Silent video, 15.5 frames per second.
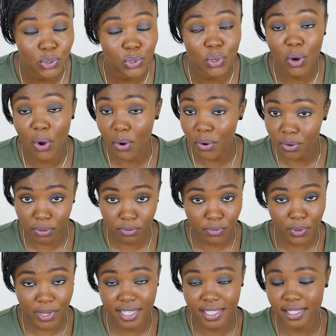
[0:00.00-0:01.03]
So oral
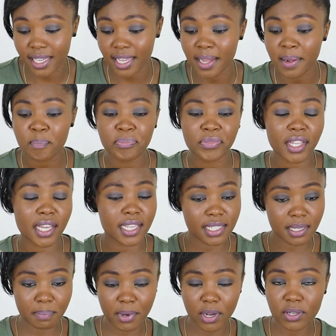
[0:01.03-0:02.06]
fluency
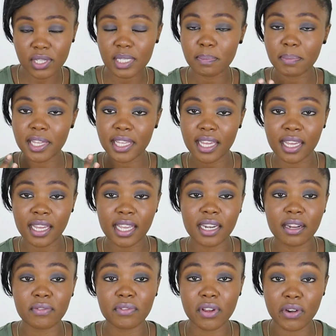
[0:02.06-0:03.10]
is about speaking
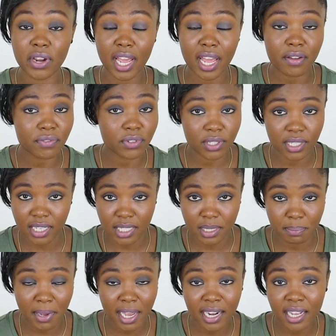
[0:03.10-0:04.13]
in a very
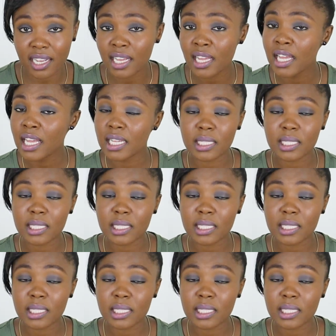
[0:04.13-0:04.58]
effortless manner,